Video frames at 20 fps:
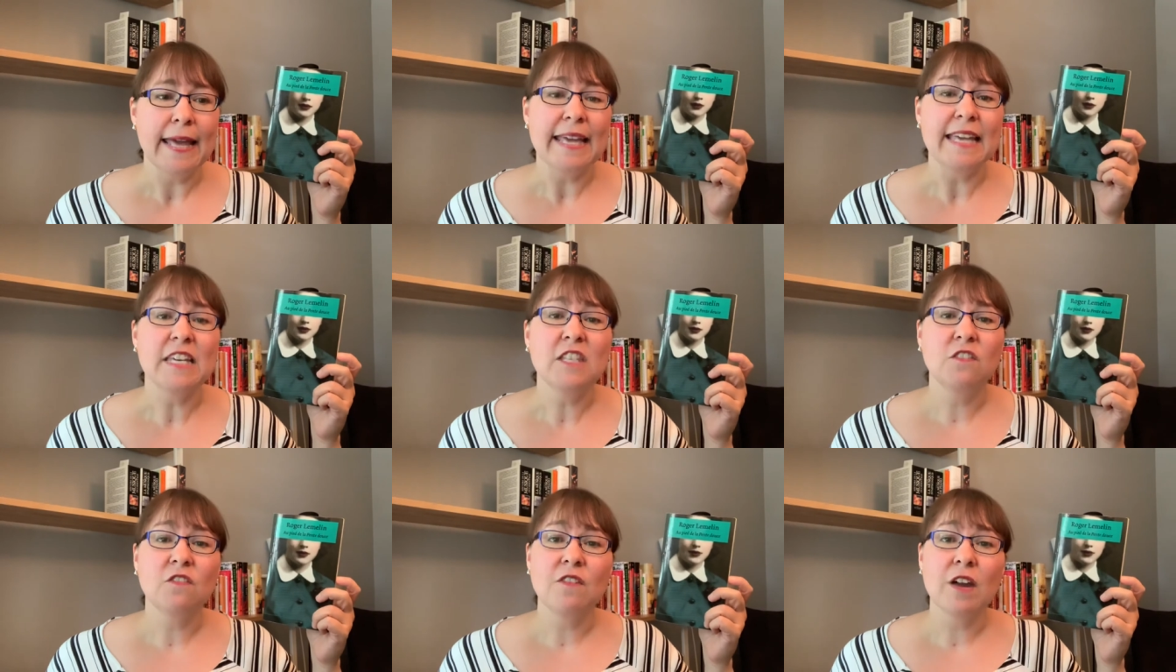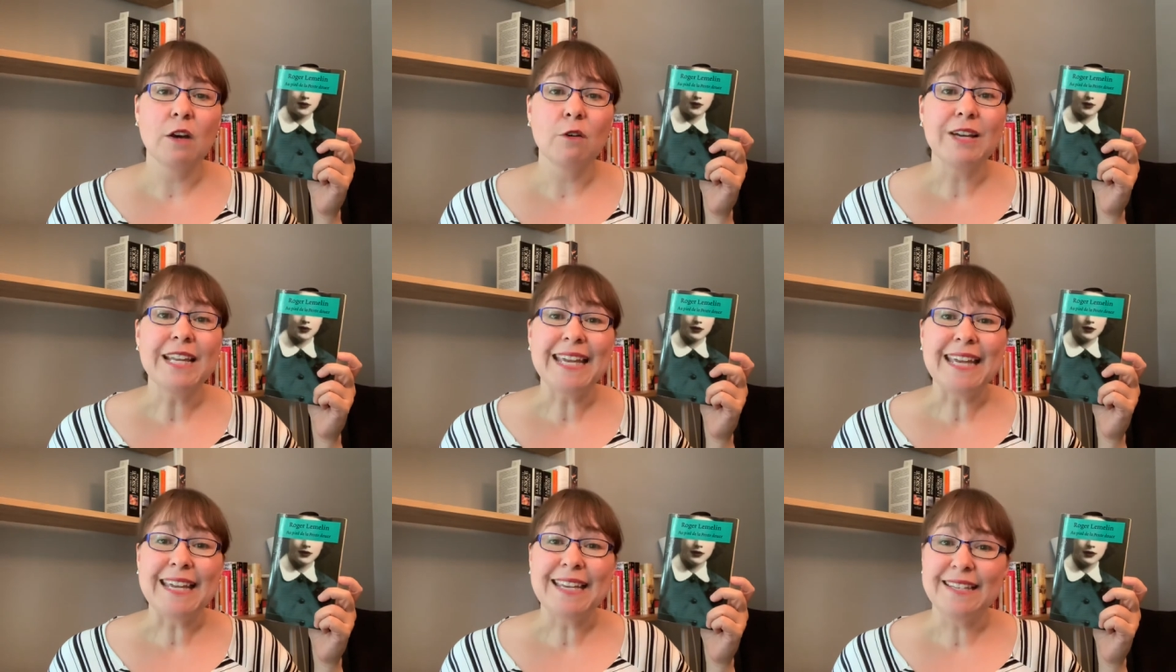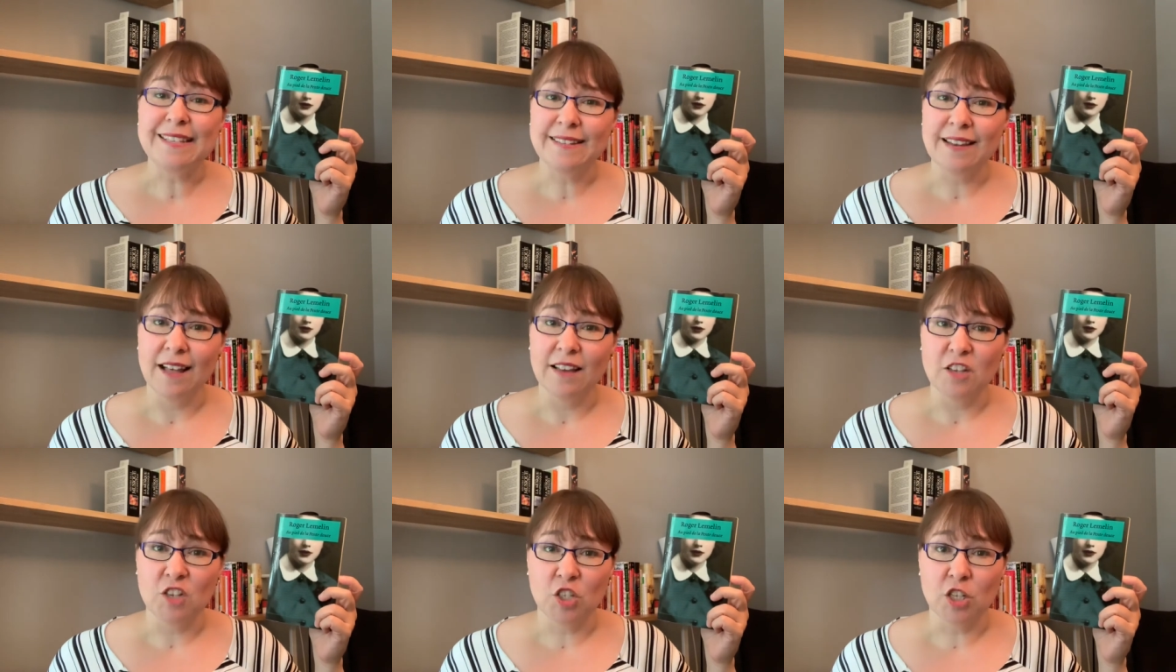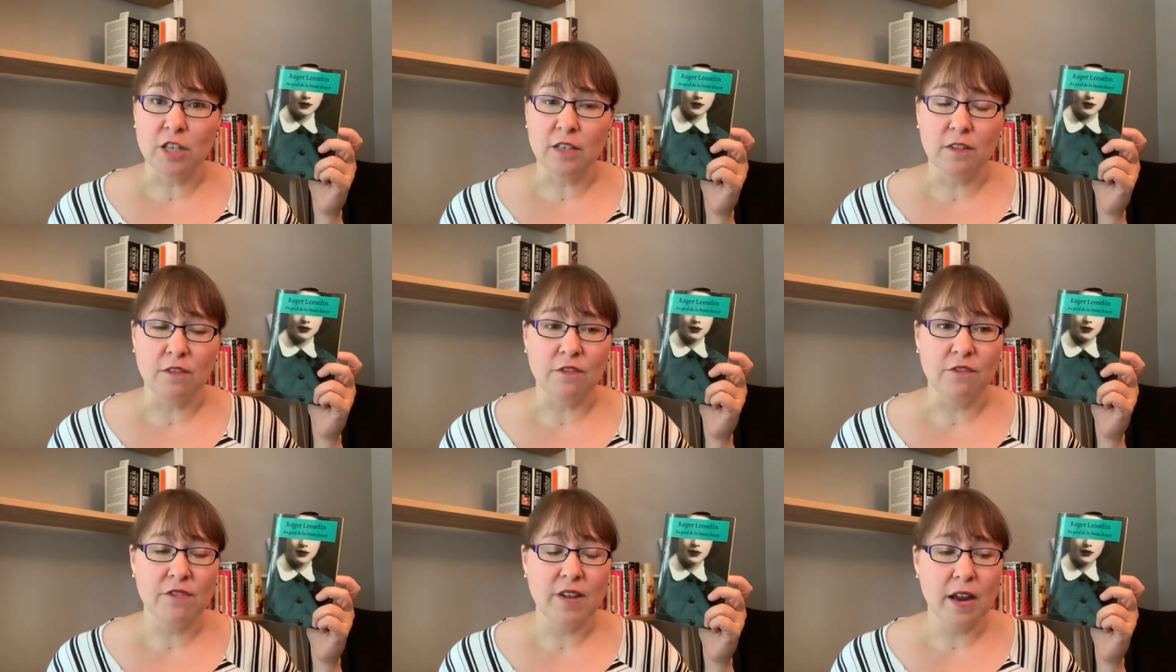He's very
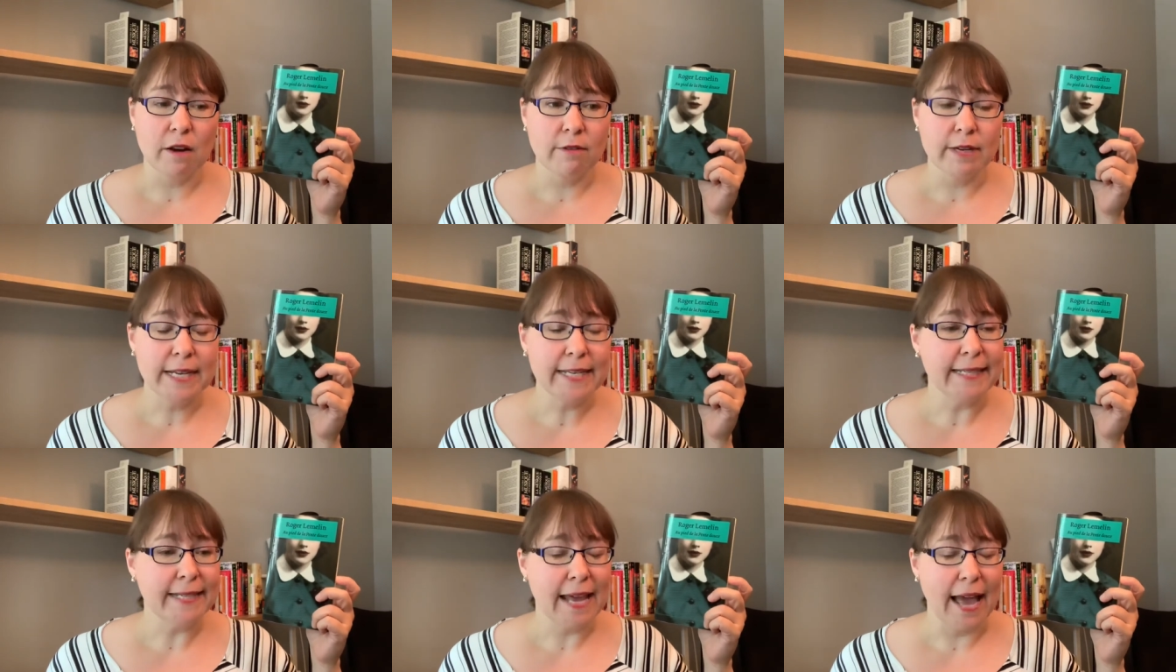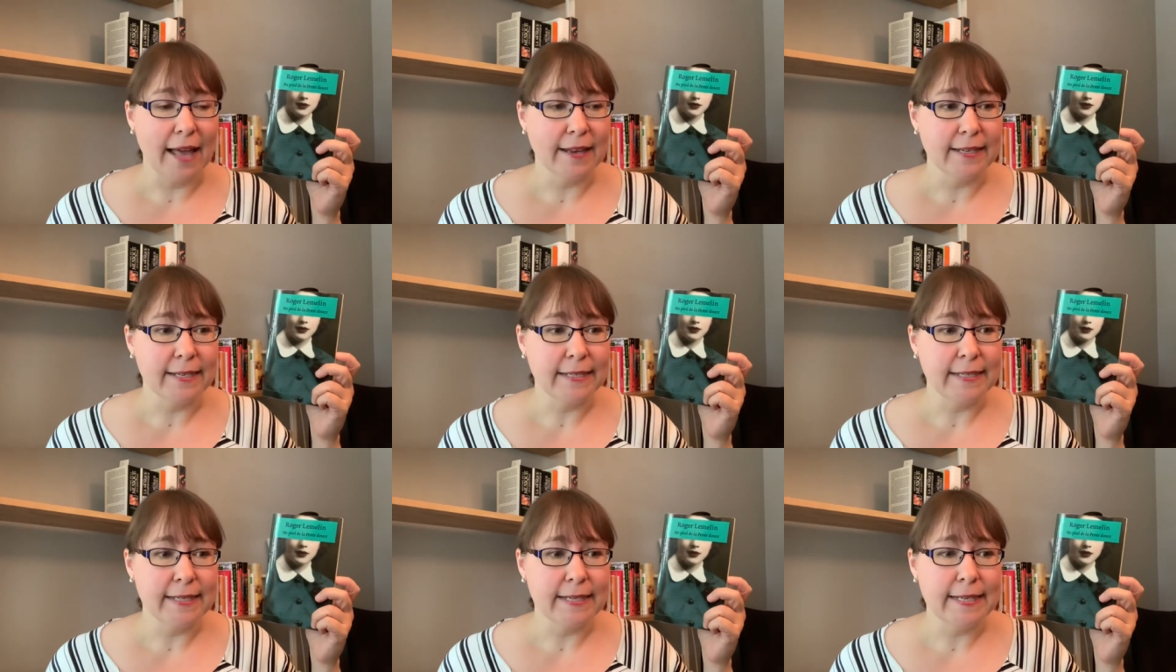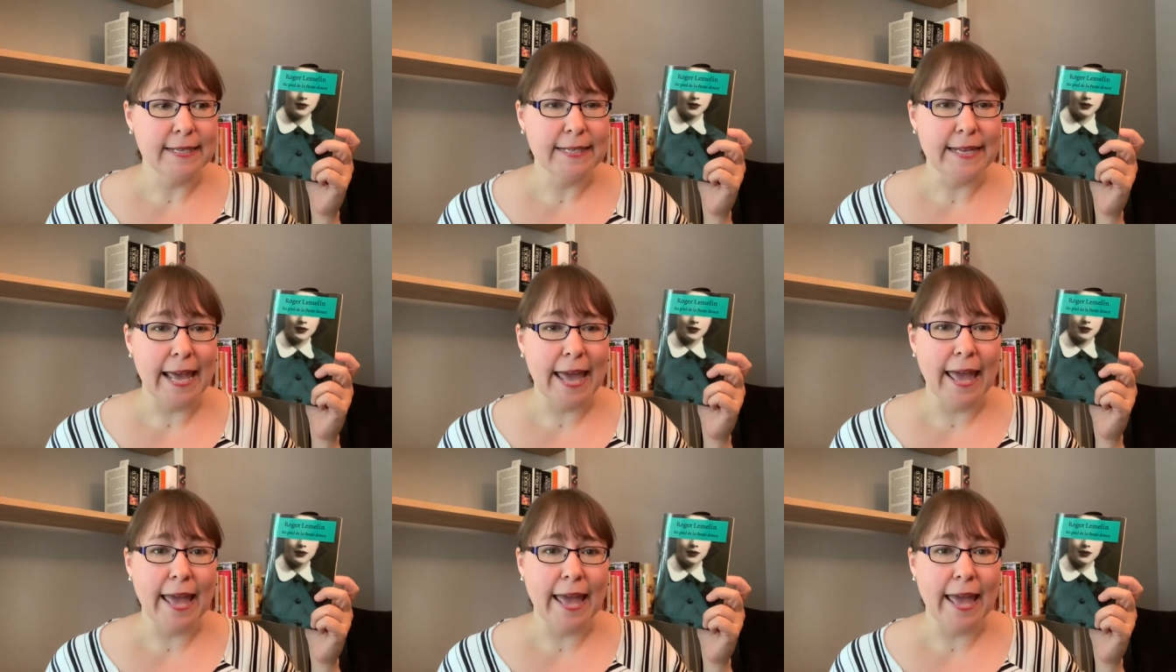intelligent, very talented,